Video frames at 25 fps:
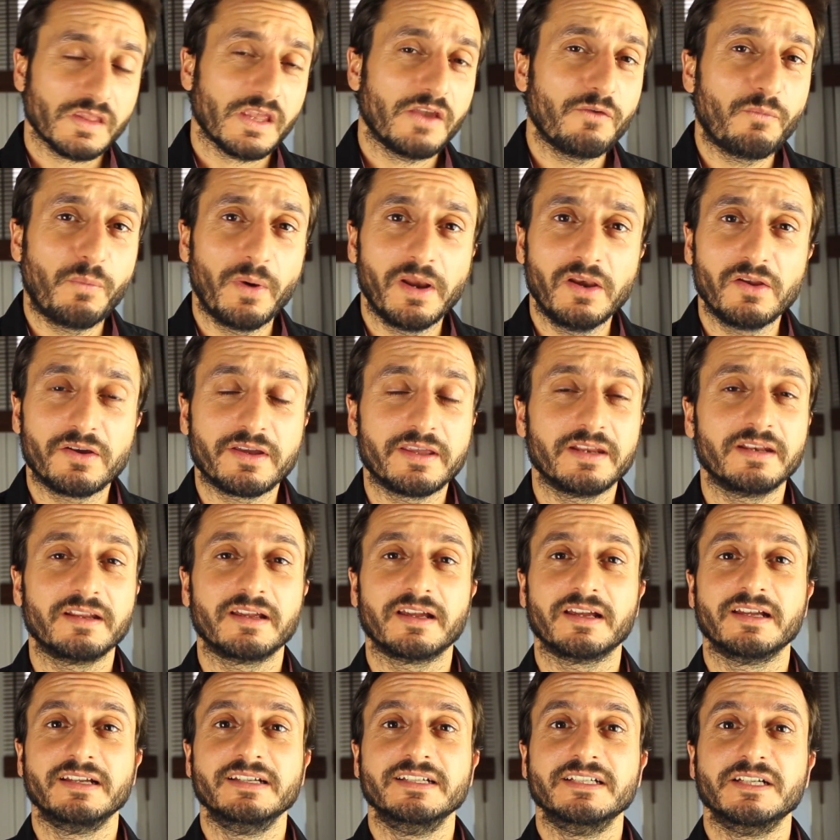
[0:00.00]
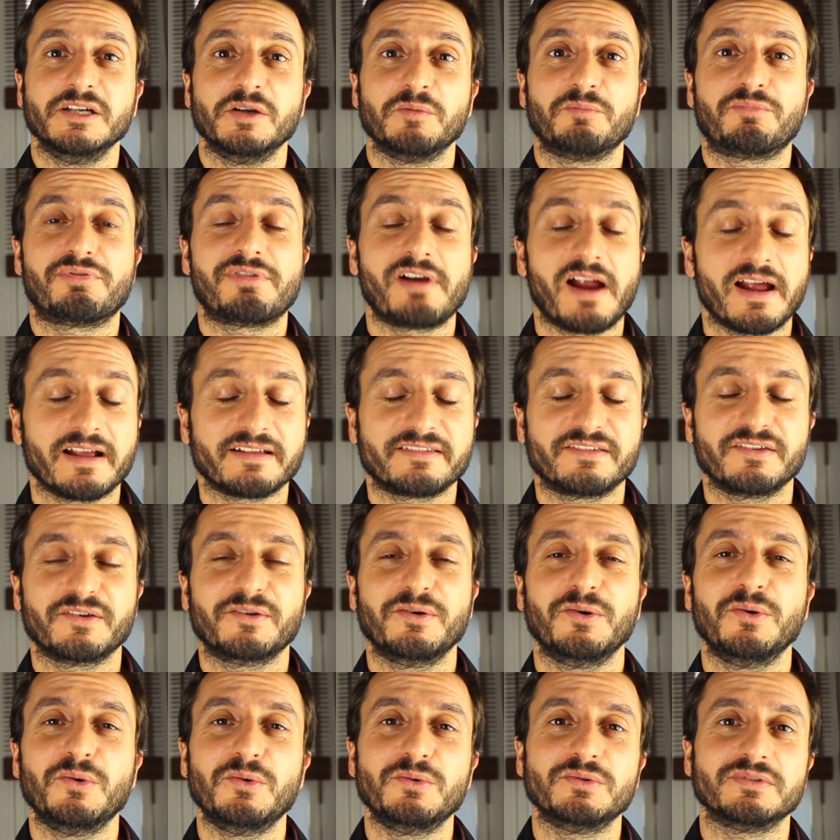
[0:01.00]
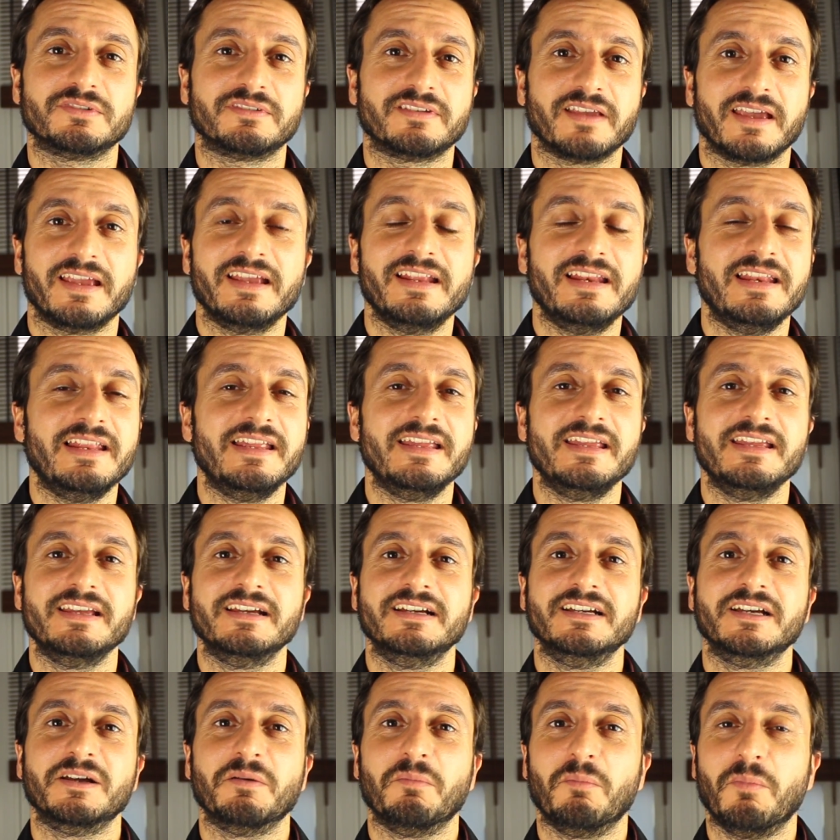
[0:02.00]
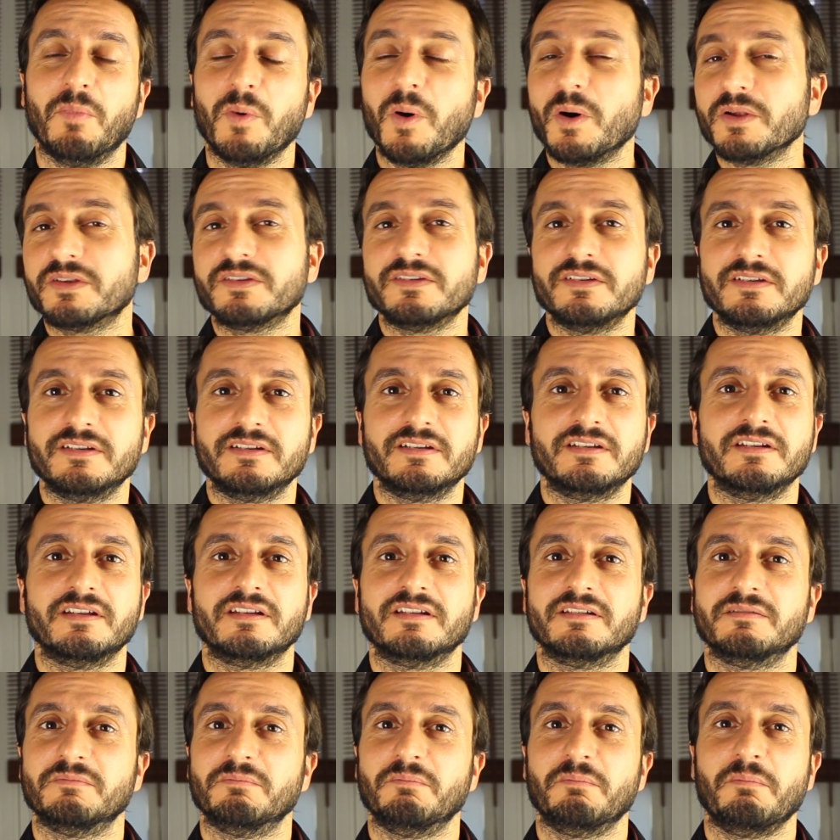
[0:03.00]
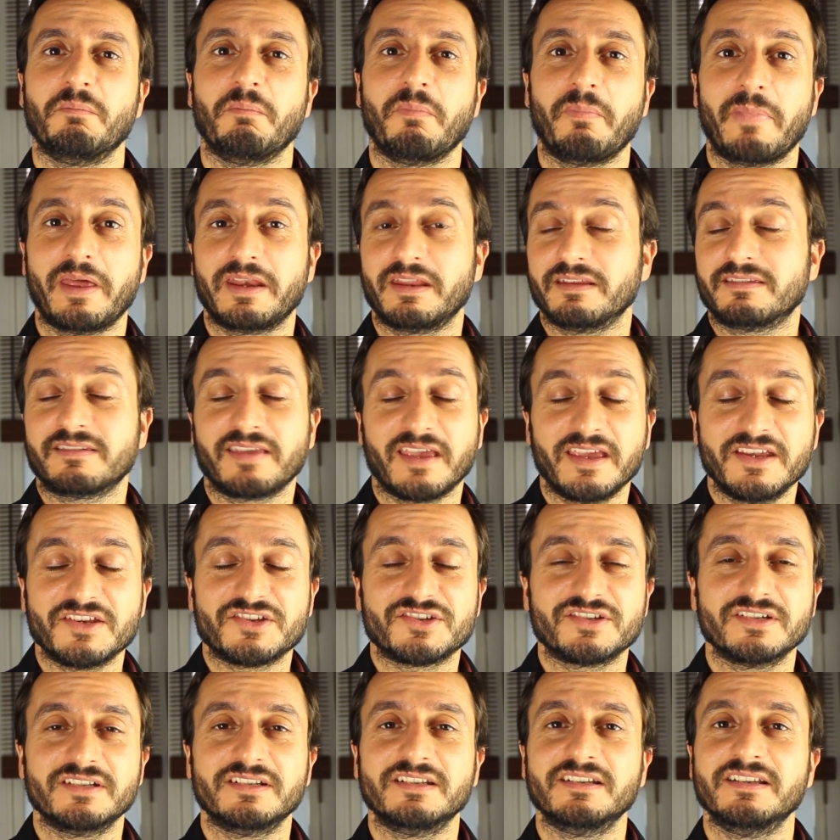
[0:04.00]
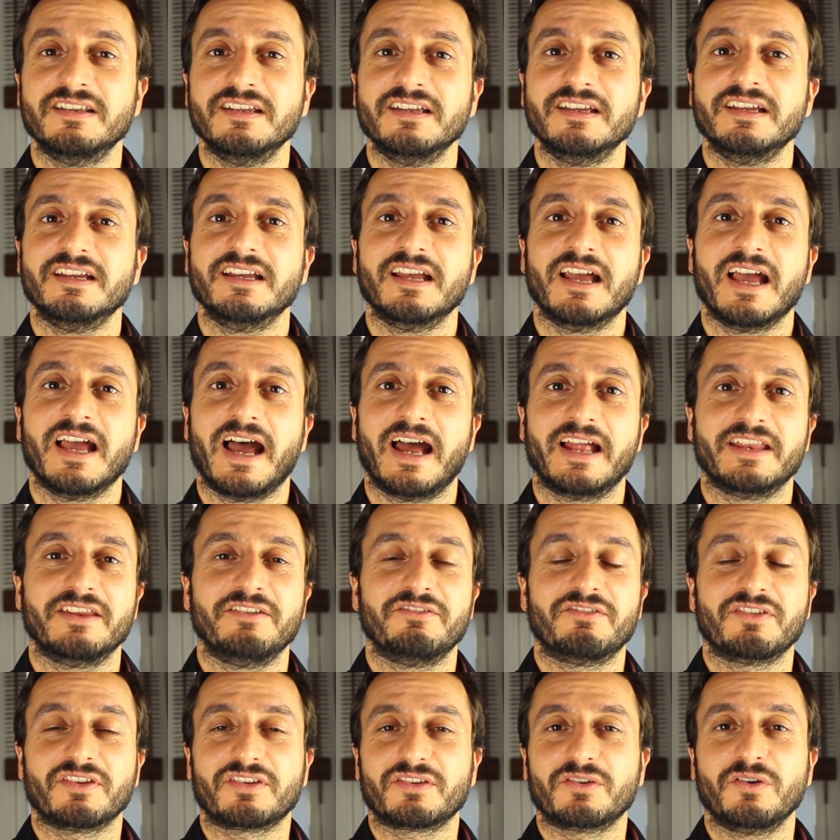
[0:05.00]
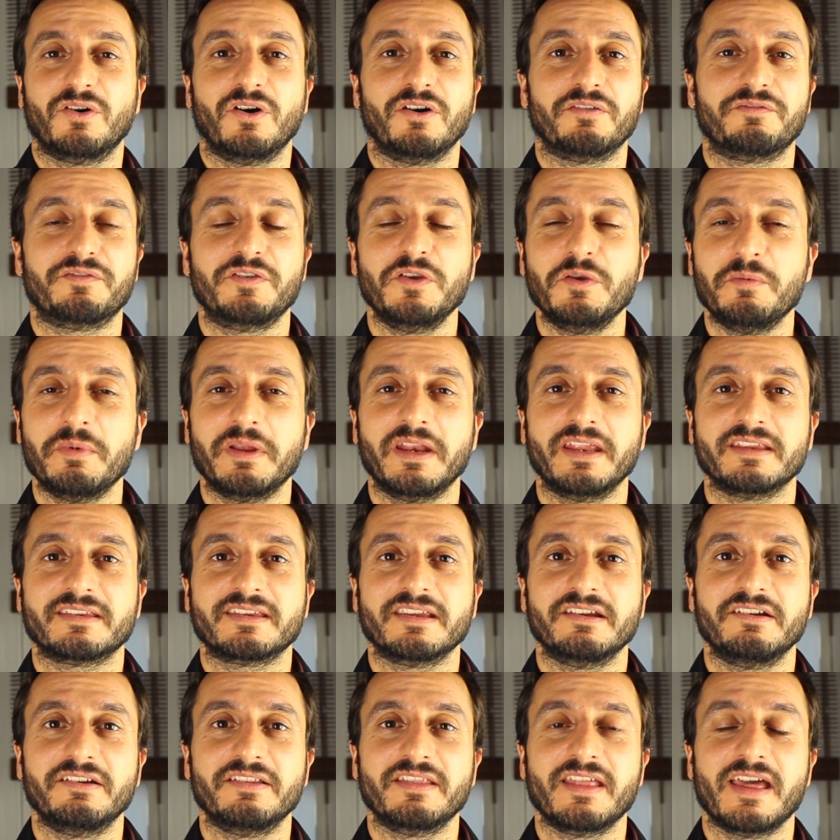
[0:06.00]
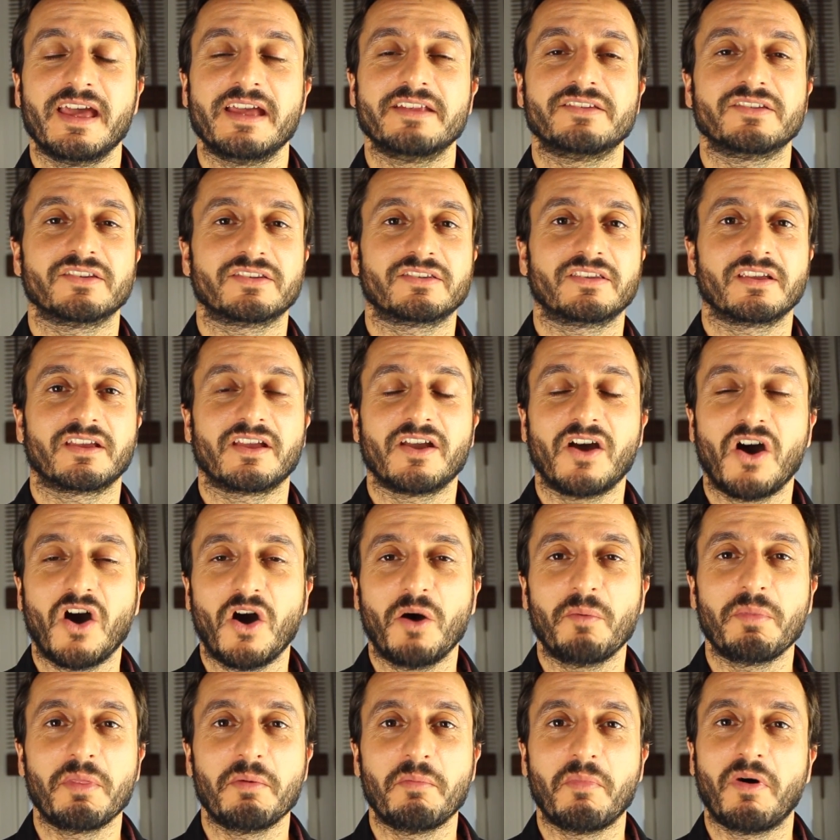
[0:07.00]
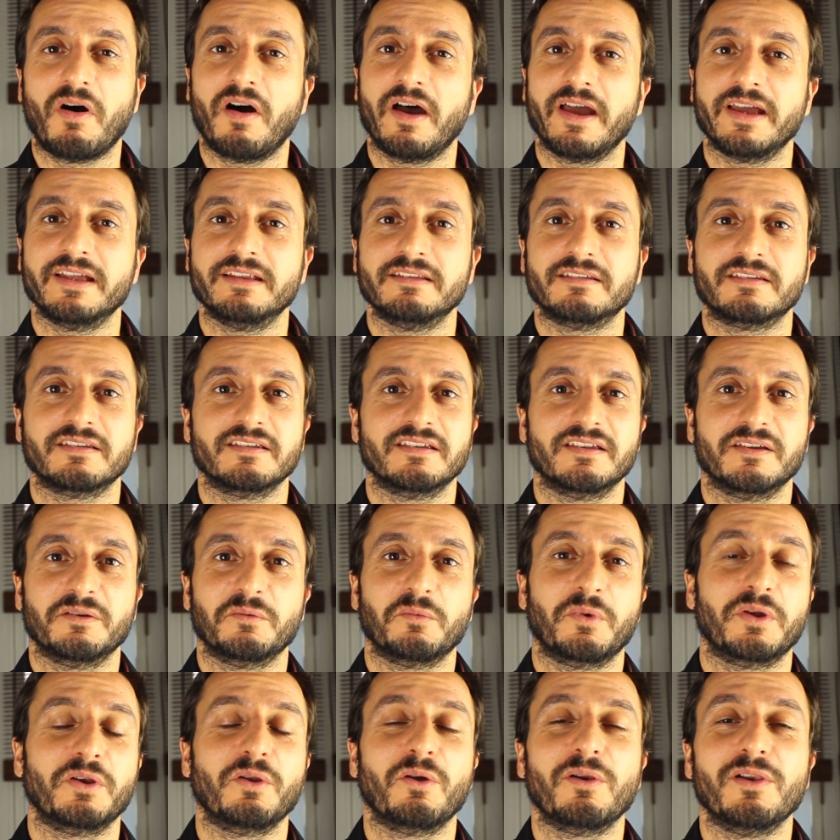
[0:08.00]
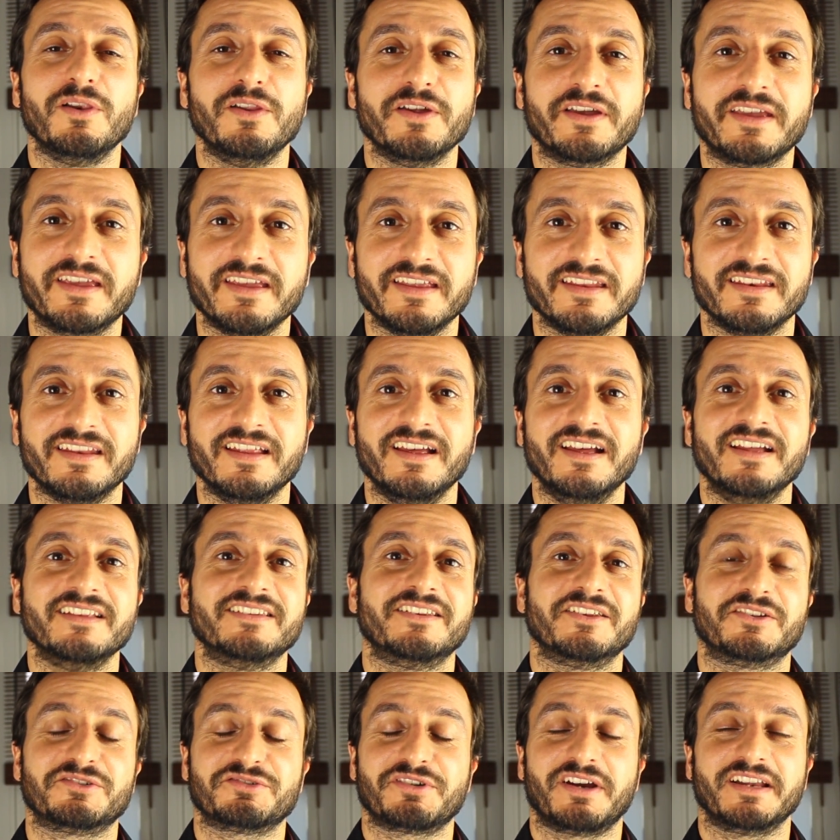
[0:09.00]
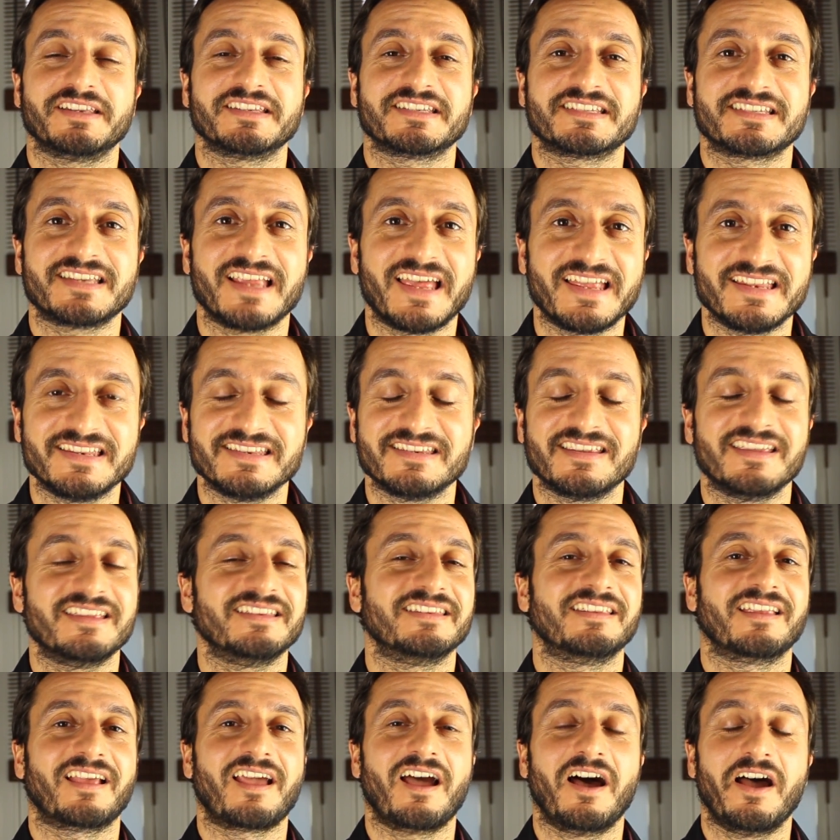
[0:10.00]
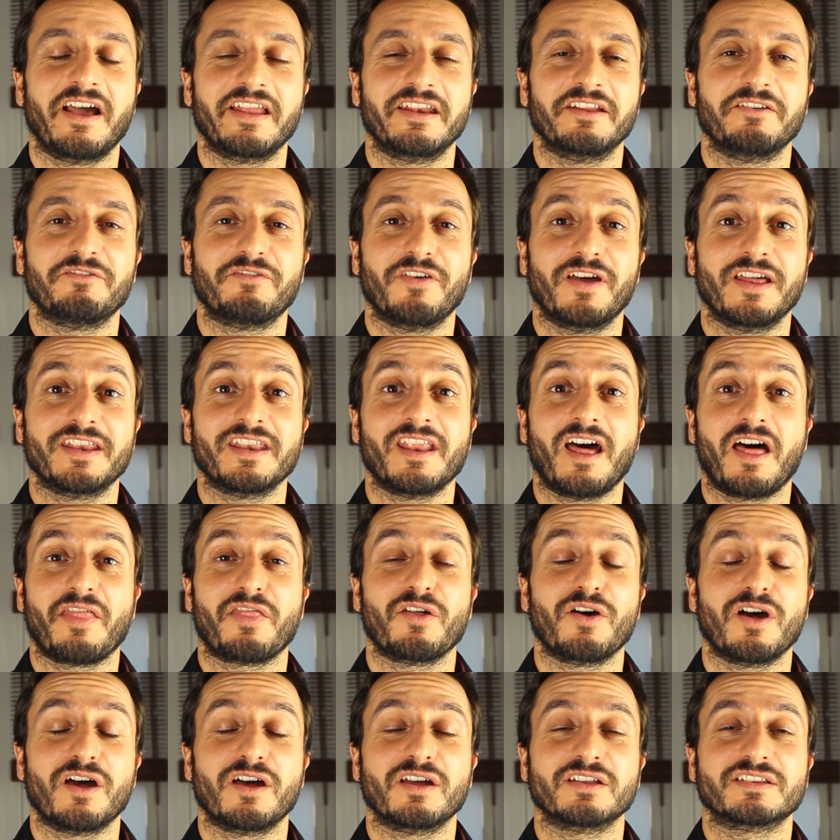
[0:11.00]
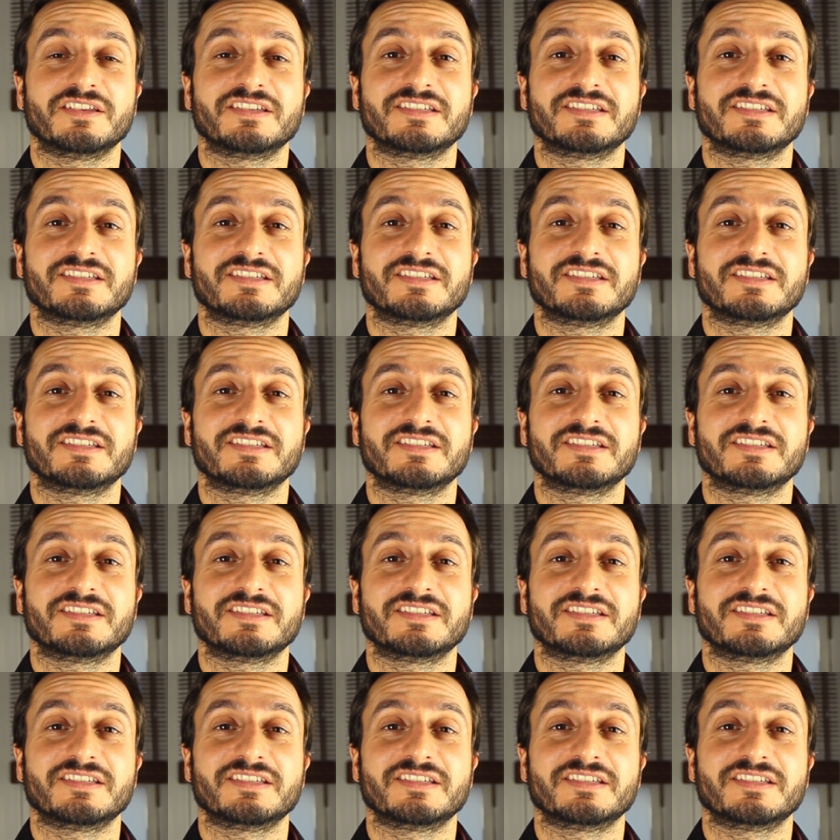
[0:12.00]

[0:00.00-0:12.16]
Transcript: if we're looking at practical, daily, modern meditation and you've just got a few minutes here and there just to calm the mind, we're not looking to transcend into kind of another